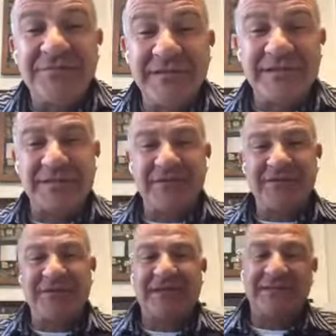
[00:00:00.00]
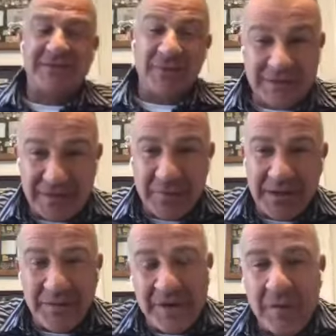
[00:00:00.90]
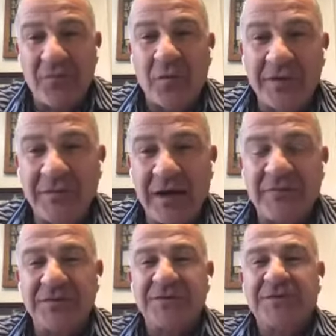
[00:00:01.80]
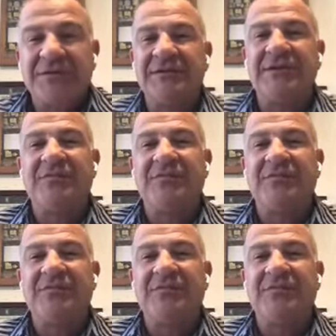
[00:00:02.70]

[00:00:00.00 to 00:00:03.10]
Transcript: Yes, sir. And that's about, told me I'm forty-five years old, and,